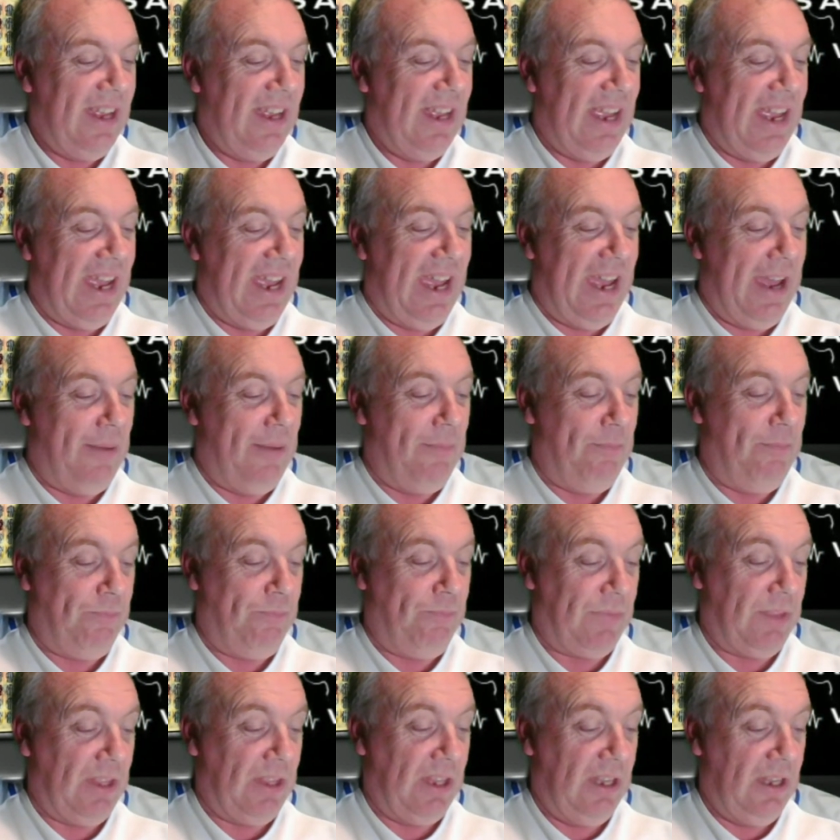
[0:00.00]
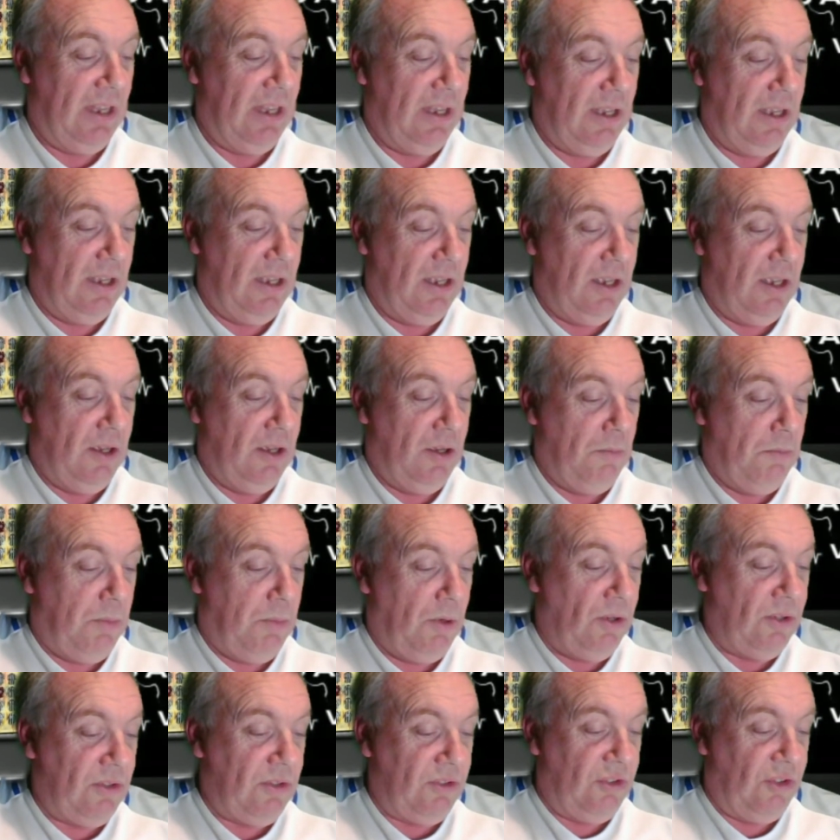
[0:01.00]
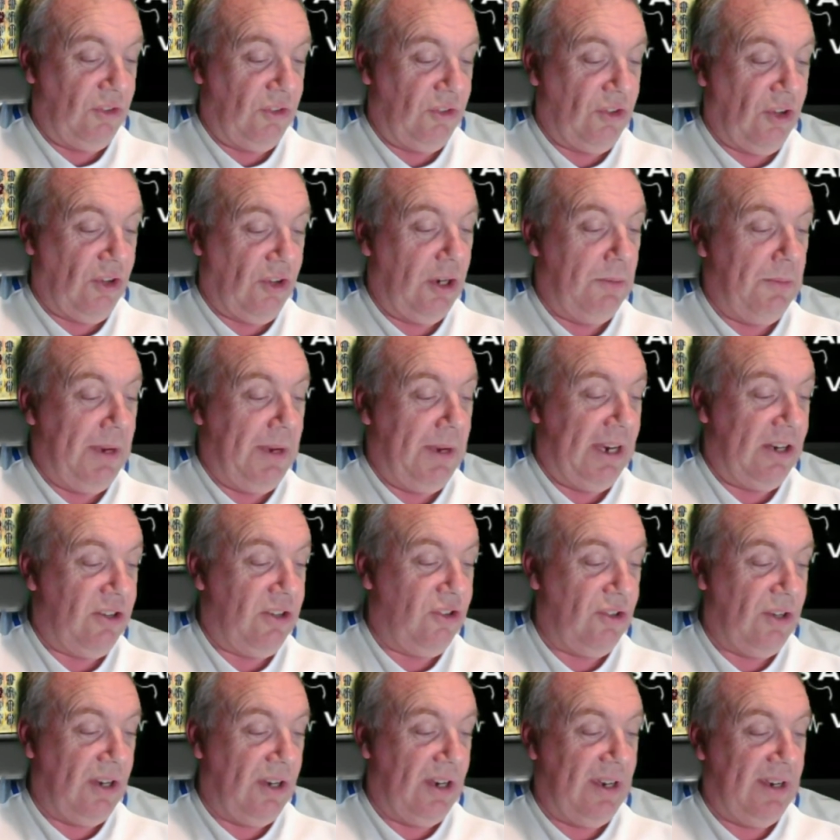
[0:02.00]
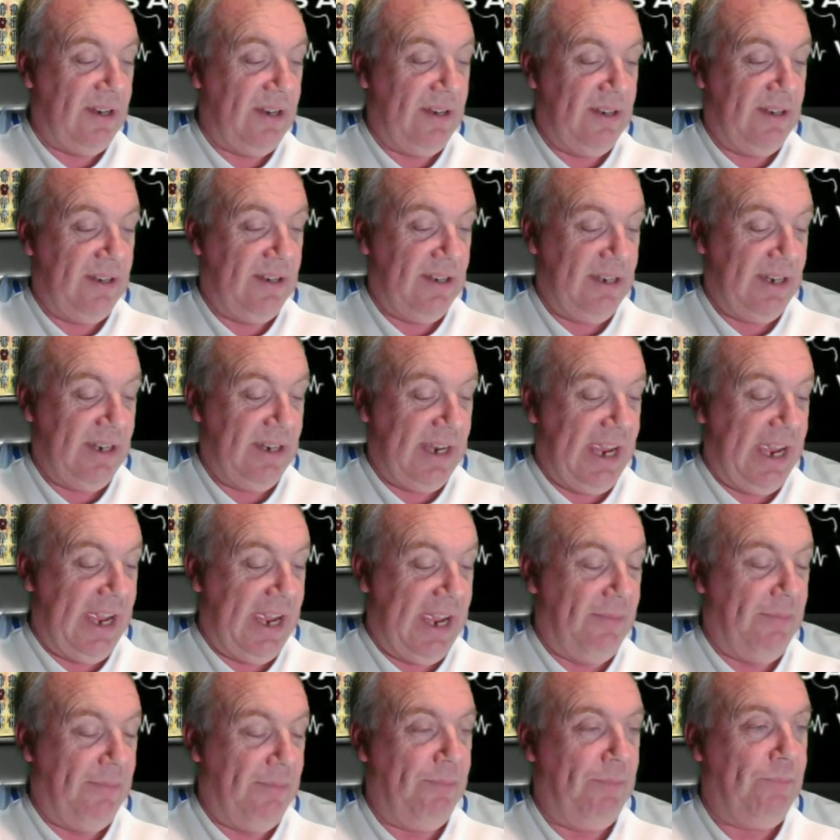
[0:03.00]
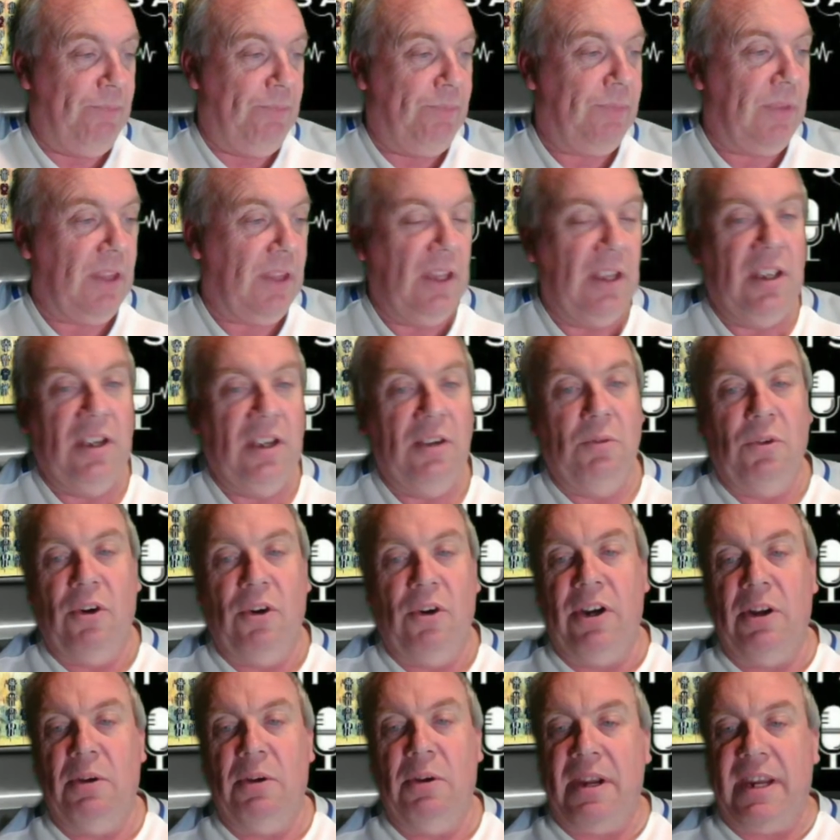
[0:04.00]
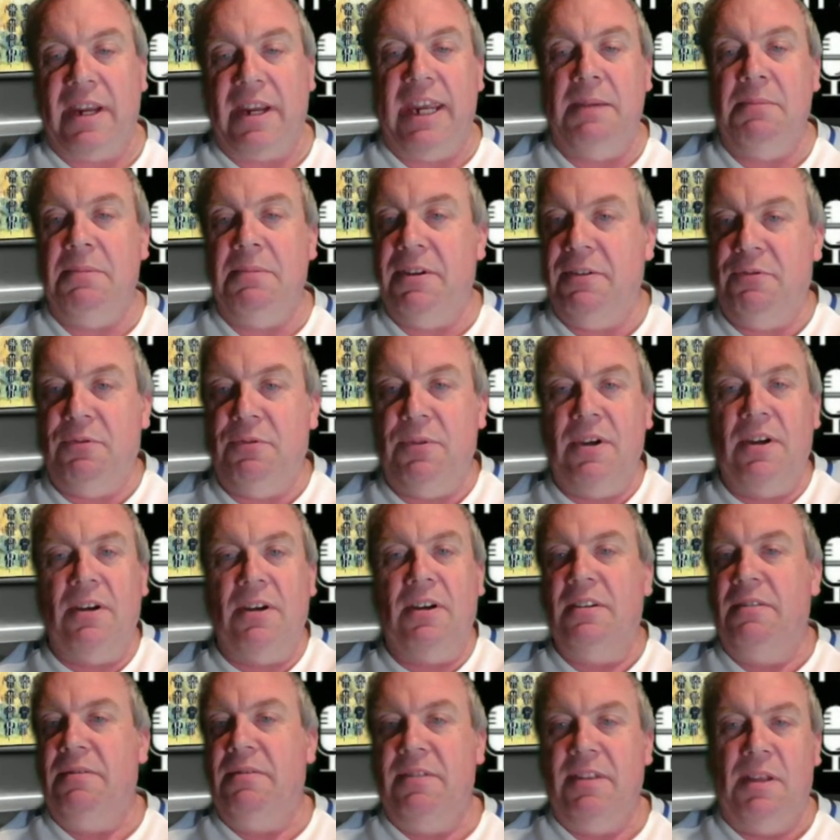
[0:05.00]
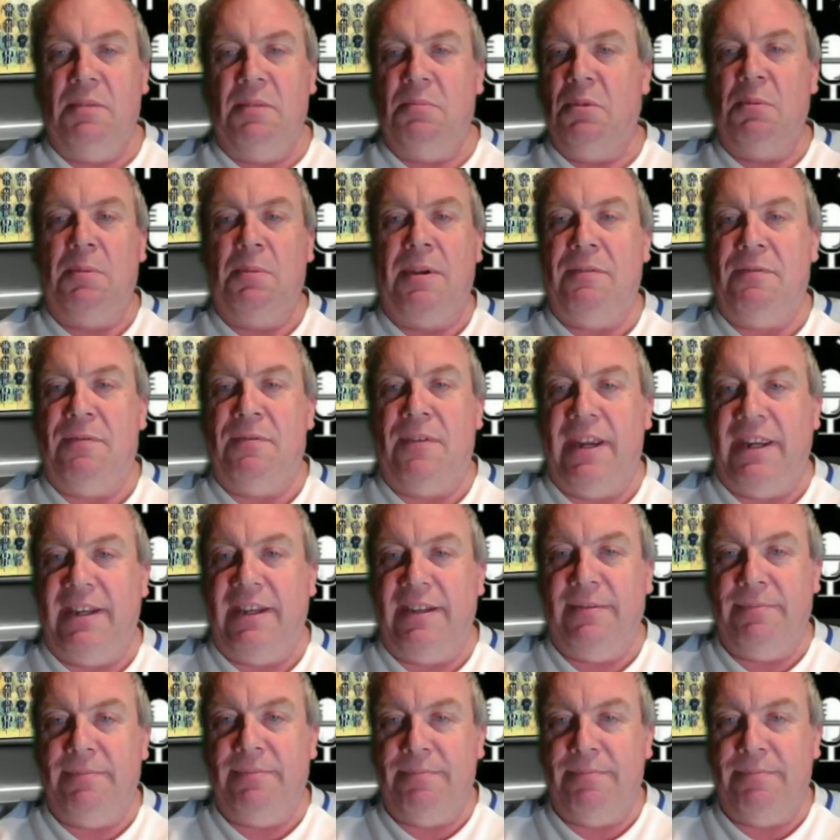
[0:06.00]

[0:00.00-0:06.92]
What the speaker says: But just got to make sure we're on our game. And if we are, then we'll be fine.